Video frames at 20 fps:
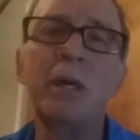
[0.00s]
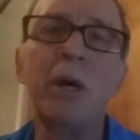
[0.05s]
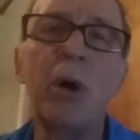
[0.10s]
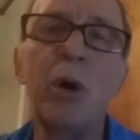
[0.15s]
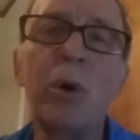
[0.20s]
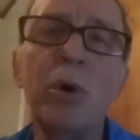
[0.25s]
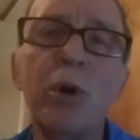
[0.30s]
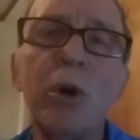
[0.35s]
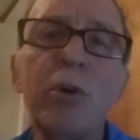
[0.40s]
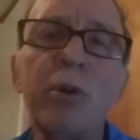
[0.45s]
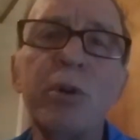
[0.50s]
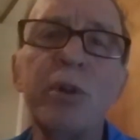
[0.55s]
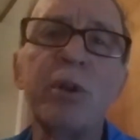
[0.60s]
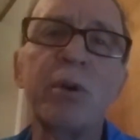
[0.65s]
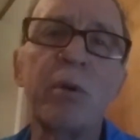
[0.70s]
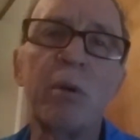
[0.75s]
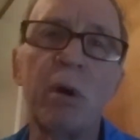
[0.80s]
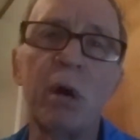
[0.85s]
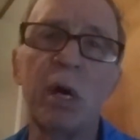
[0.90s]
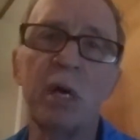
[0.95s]
Oh, go to the
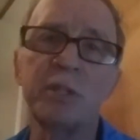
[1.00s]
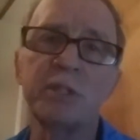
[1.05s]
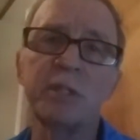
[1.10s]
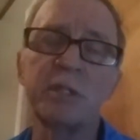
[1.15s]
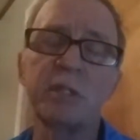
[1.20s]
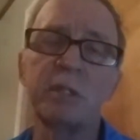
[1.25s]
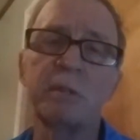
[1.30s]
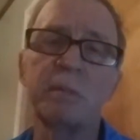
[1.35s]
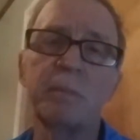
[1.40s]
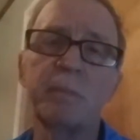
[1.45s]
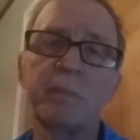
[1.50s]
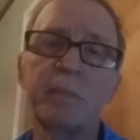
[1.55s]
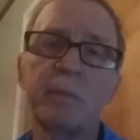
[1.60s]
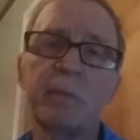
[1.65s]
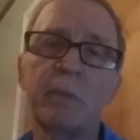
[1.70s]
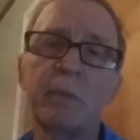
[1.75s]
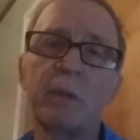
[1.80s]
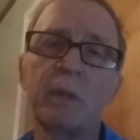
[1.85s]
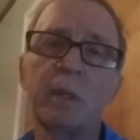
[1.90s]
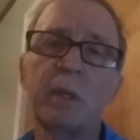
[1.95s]
cross.
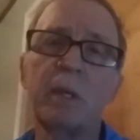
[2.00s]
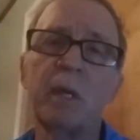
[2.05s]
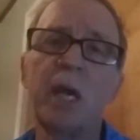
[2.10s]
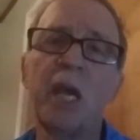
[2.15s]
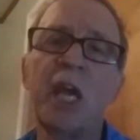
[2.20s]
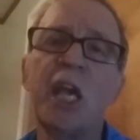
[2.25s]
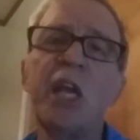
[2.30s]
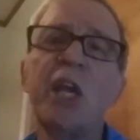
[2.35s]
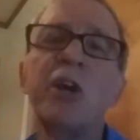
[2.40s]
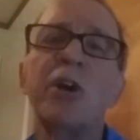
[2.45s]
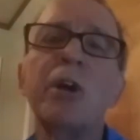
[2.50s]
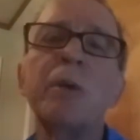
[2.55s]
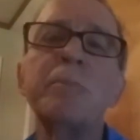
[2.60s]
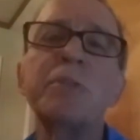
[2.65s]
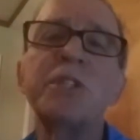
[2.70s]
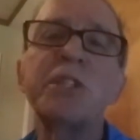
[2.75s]
Hear him